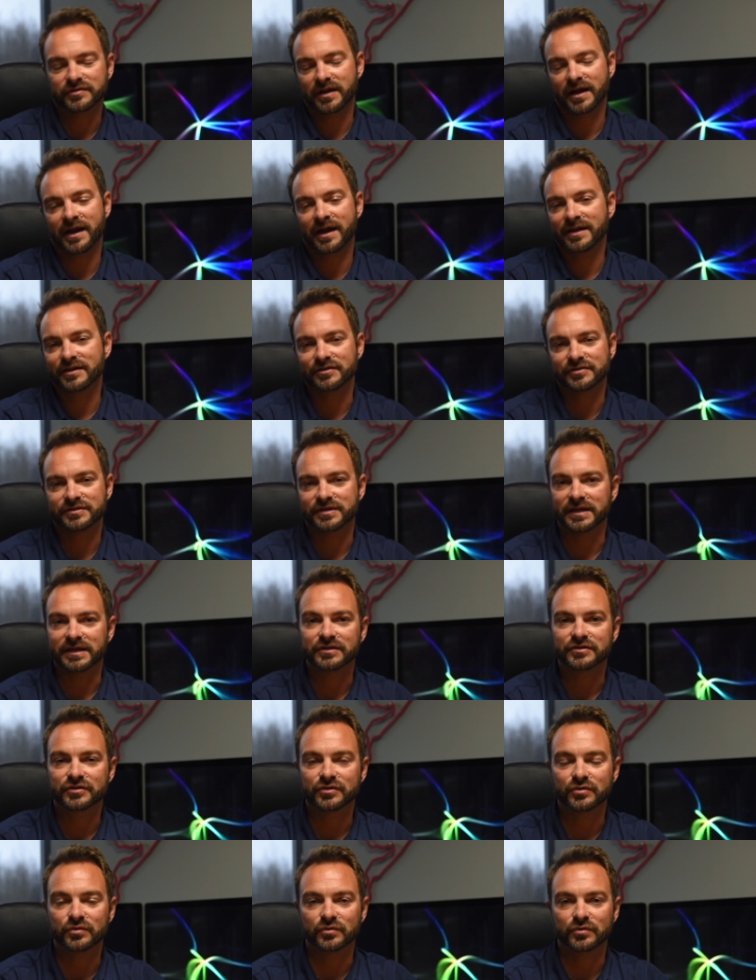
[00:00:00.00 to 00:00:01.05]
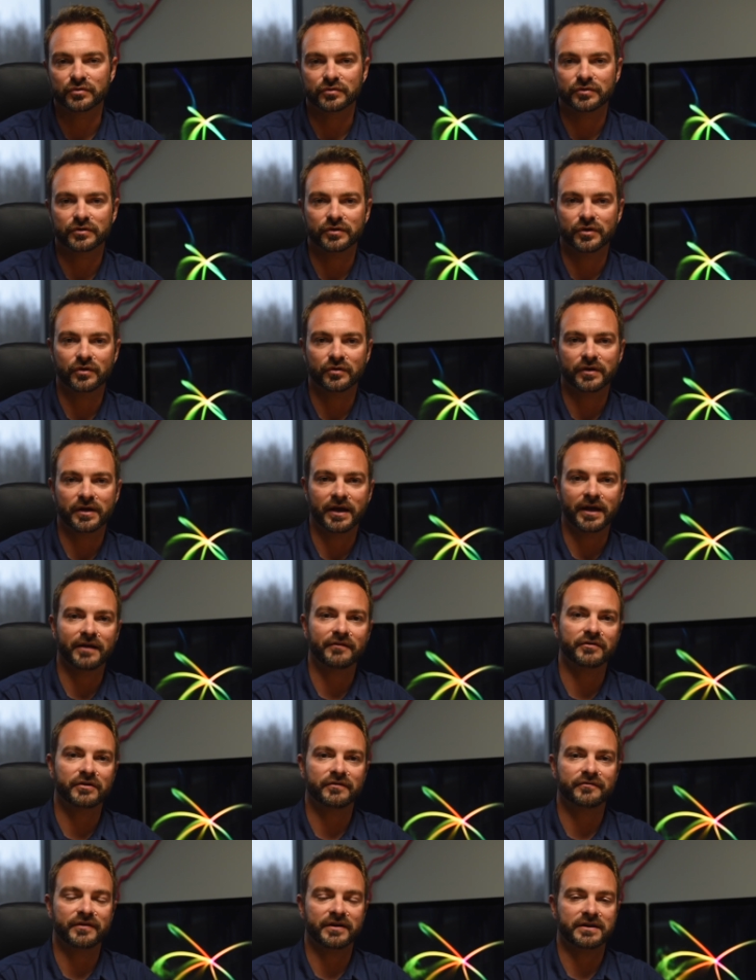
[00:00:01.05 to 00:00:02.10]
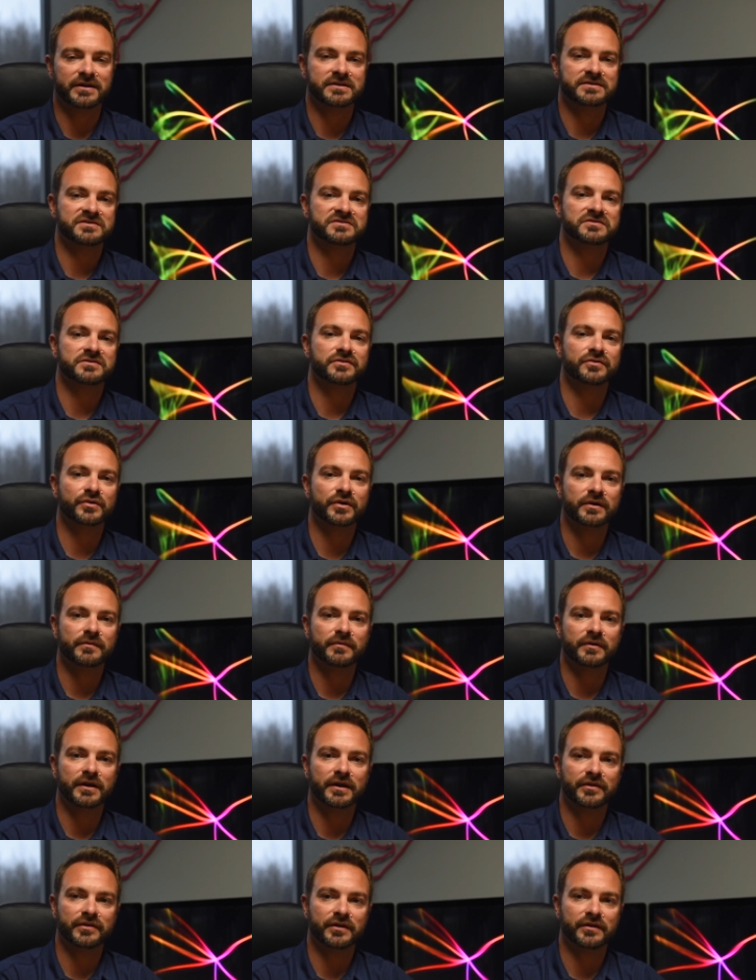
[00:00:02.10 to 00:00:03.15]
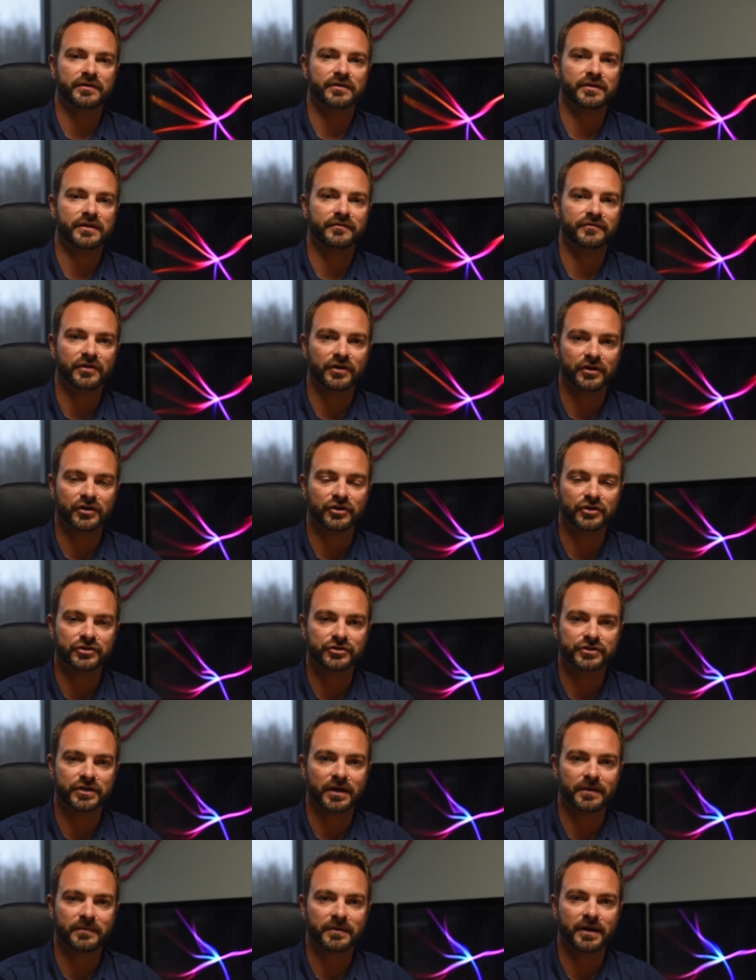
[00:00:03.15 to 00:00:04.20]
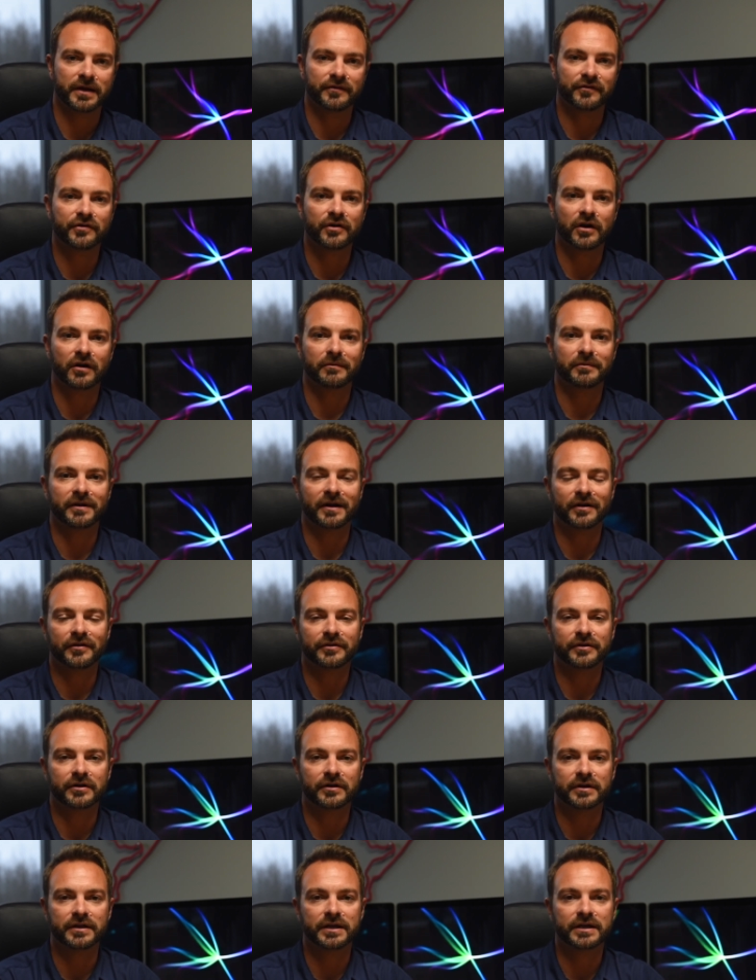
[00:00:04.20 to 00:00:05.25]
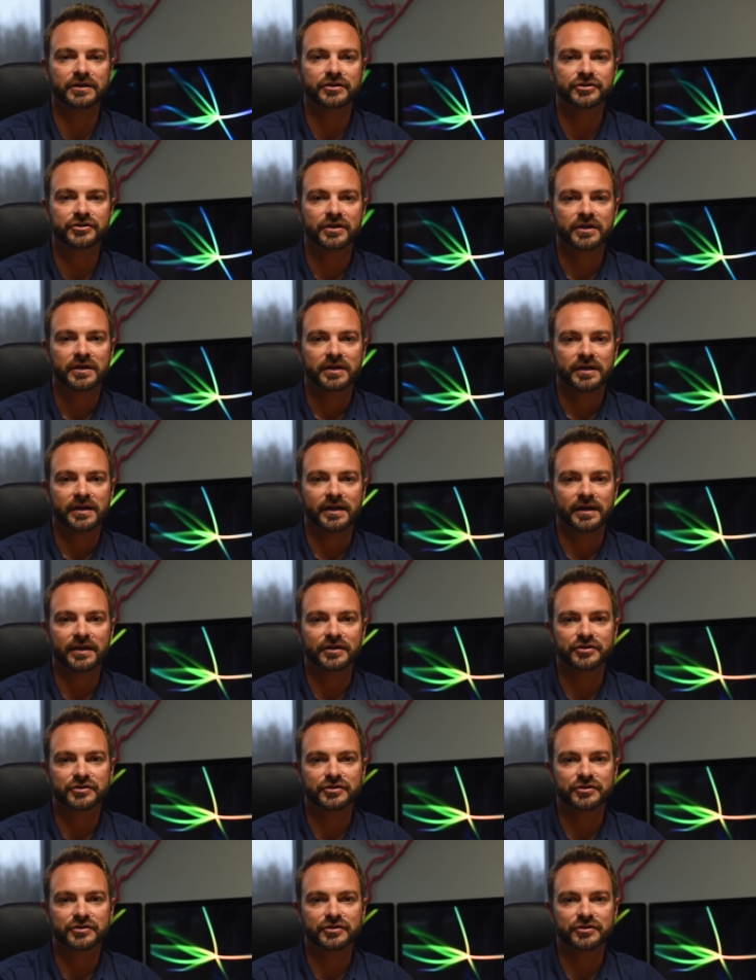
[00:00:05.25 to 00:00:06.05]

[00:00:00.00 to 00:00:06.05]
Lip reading: I just think it's cool. You know, not every event needs to do it, but I think that they've done a good job kind of carving out their niche, and I